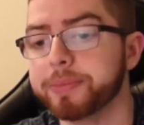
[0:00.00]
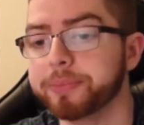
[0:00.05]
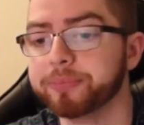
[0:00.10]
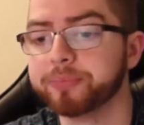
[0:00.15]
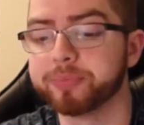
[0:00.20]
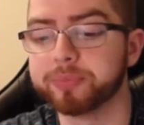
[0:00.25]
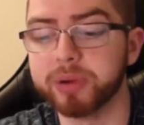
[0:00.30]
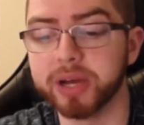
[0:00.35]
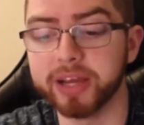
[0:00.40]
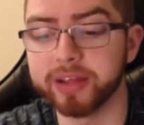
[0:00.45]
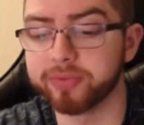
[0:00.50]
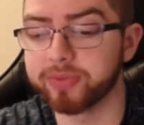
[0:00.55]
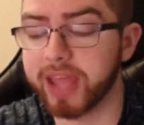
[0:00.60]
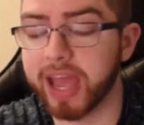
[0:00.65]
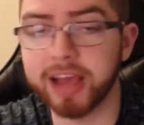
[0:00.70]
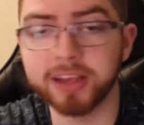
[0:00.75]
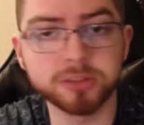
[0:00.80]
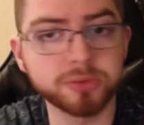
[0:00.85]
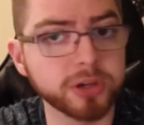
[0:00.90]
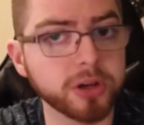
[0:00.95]
But
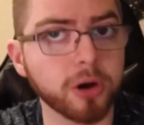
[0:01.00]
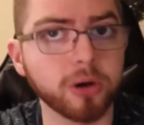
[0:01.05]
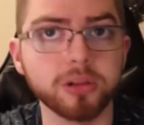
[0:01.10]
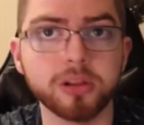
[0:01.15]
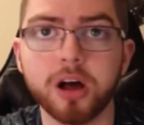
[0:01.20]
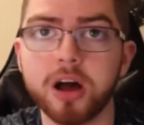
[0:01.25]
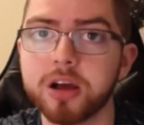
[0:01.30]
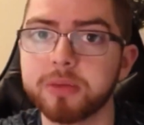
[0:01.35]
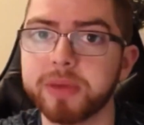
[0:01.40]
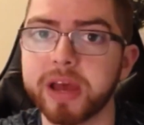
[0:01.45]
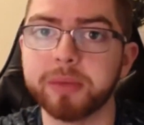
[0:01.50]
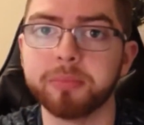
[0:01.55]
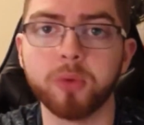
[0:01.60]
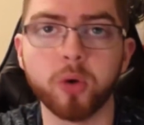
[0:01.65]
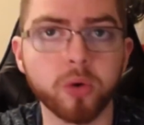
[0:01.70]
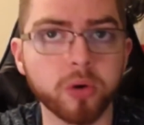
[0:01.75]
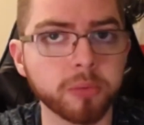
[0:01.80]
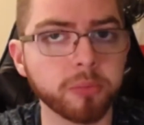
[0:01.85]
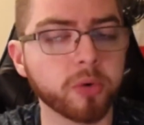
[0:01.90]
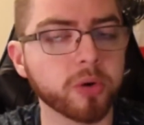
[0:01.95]
as we go along, man,
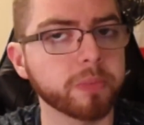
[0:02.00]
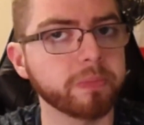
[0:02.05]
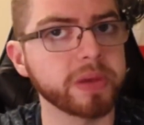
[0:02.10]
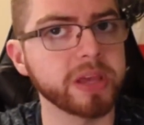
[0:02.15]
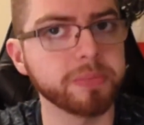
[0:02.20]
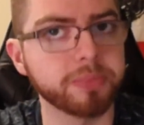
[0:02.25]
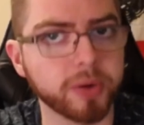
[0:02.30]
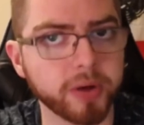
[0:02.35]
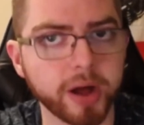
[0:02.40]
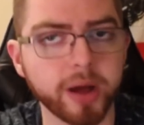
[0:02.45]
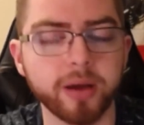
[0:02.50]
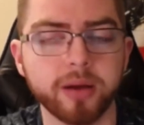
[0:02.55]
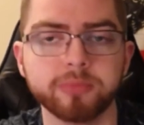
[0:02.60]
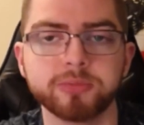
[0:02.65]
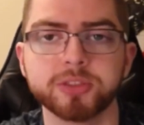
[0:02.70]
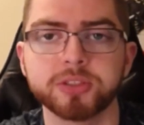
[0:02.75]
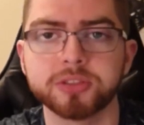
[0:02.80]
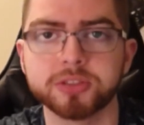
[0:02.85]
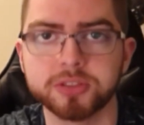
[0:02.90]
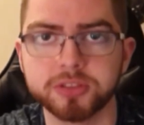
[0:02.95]
more and more people. I'm
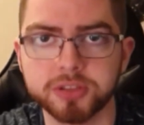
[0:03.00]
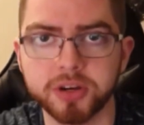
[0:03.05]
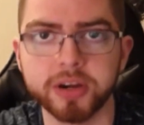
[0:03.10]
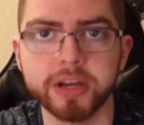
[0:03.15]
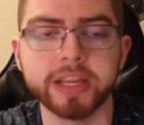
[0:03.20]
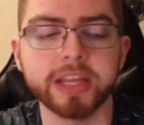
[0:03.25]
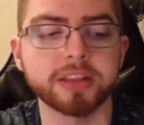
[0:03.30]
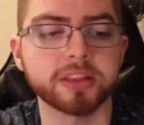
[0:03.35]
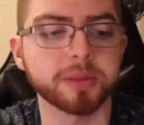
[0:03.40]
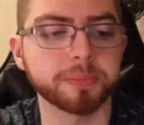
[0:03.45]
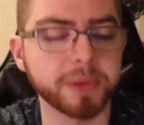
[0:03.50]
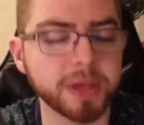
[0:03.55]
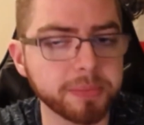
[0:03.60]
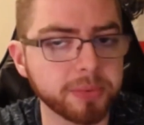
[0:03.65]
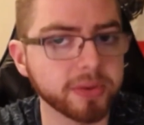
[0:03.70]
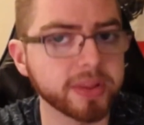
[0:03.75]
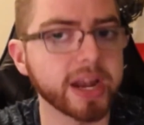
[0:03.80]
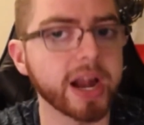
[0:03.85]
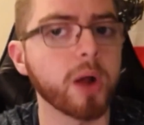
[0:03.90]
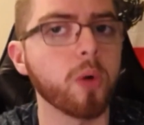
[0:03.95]
starting to get the
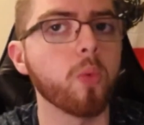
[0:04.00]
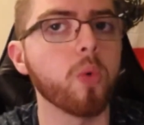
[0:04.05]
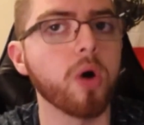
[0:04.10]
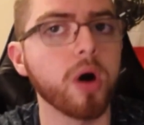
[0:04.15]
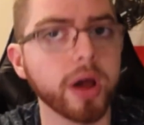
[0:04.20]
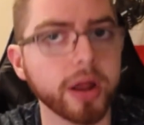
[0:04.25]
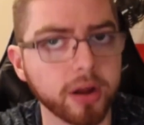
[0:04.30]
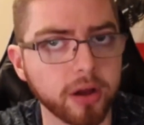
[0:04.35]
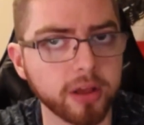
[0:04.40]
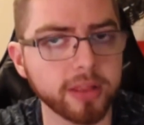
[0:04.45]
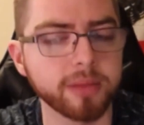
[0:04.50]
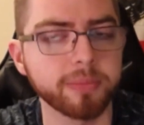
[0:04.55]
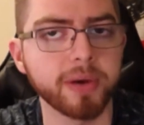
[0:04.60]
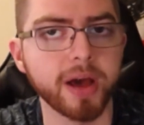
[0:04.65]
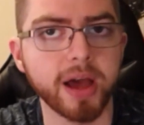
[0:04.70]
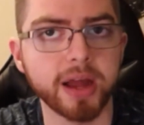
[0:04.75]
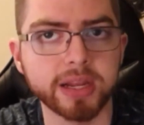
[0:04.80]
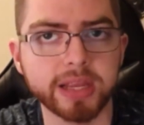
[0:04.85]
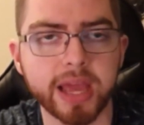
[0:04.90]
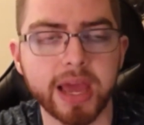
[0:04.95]
people that I want on the
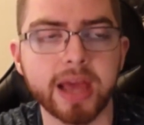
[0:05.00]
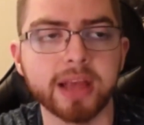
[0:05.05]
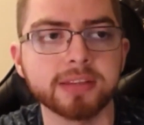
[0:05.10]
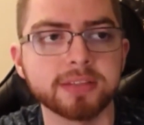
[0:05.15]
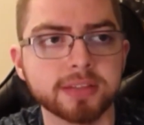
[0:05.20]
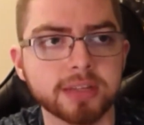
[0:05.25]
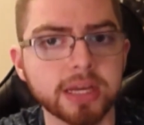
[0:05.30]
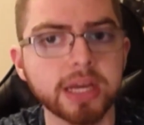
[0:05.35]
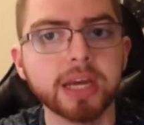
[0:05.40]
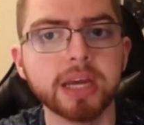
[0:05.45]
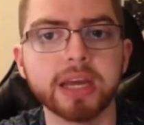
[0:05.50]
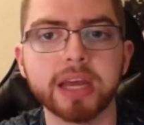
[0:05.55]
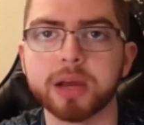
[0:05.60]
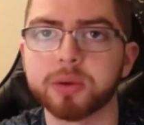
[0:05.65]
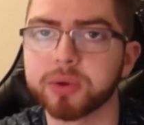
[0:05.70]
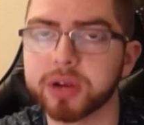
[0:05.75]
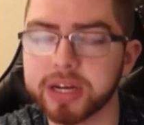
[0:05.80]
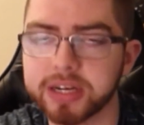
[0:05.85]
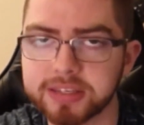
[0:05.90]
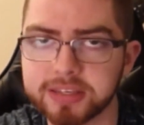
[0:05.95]
podcast. And
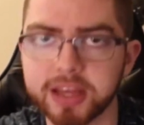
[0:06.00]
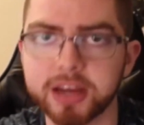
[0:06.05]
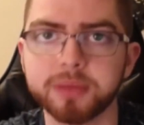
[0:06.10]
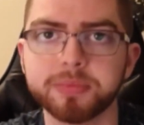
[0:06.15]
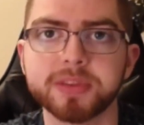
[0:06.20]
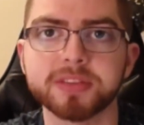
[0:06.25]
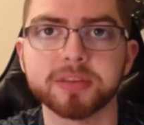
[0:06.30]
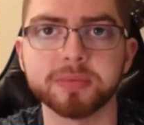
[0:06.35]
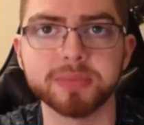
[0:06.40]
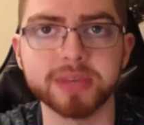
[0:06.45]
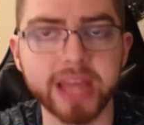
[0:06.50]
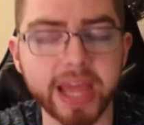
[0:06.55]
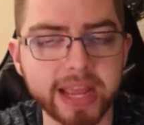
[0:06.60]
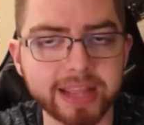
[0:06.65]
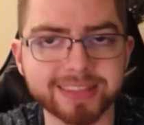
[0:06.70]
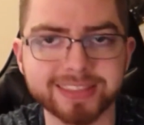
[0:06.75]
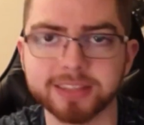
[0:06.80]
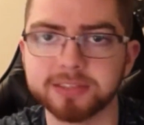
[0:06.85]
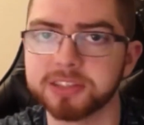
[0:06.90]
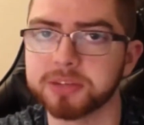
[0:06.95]
we're going to set up some
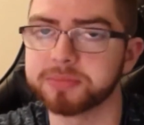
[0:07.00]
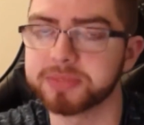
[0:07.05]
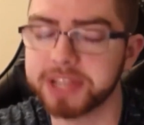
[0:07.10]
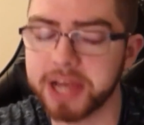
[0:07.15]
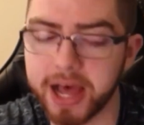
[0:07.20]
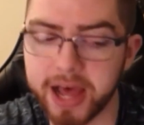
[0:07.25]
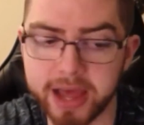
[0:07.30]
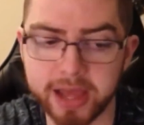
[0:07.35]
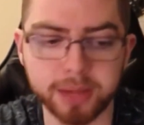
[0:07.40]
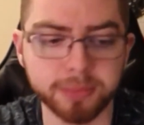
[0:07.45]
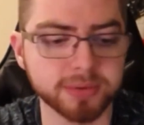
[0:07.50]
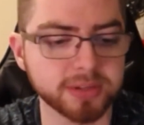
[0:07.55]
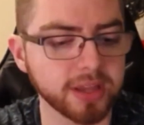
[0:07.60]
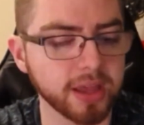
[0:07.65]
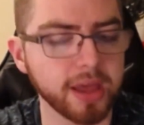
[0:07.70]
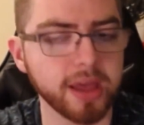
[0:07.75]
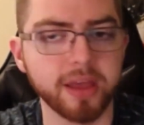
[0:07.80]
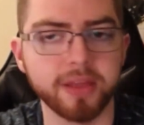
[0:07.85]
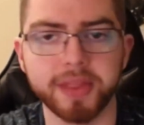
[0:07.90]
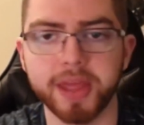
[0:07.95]
dates and some times.
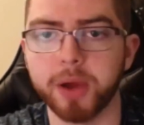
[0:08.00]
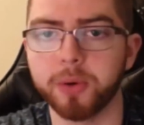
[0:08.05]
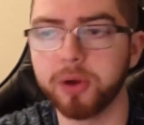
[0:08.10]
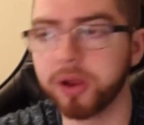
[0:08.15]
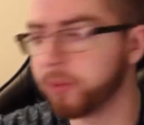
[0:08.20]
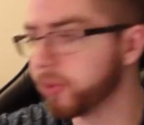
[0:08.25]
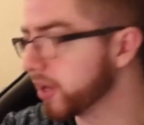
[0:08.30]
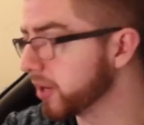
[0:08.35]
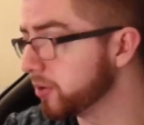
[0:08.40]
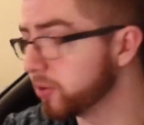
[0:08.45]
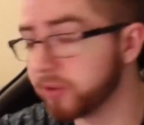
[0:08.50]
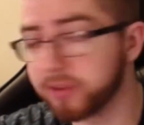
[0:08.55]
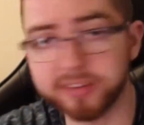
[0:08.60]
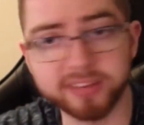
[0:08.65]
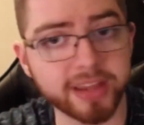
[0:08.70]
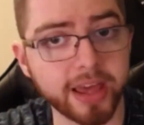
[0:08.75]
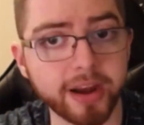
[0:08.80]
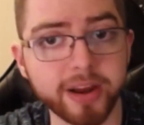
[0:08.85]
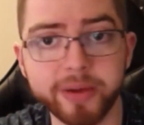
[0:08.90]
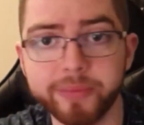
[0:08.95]
That way we can do the
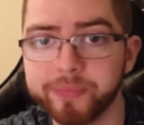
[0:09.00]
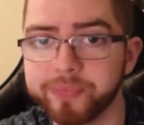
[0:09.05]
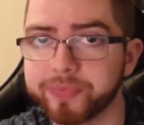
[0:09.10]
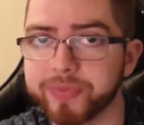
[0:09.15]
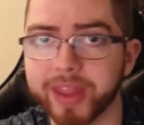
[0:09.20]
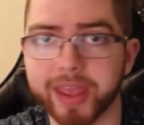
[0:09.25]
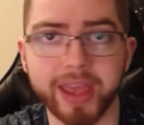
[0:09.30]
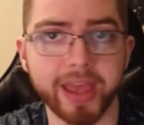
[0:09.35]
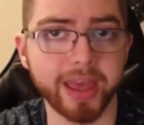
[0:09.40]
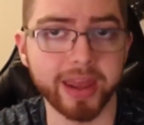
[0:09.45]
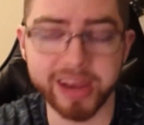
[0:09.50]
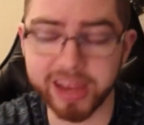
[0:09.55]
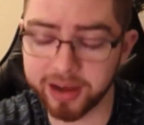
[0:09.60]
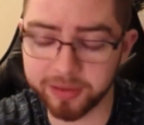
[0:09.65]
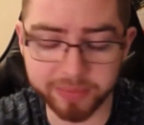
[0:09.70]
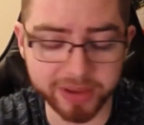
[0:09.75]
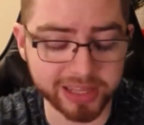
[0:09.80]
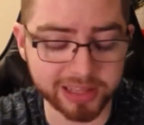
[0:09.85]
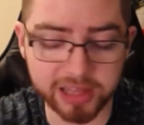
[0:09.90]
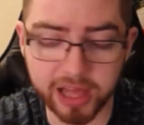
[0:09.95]
setup and it'd
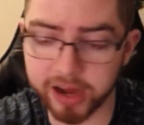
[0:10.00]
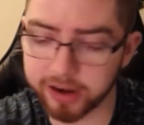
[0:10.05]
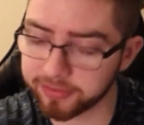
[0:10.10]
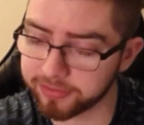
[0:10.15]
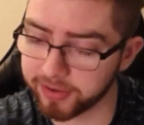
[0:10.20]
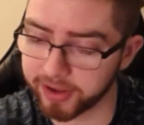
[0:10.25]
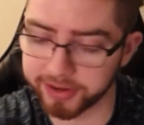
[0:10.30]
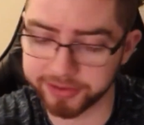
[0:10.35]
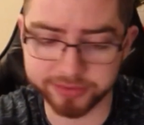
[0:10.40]
be a lot of fun.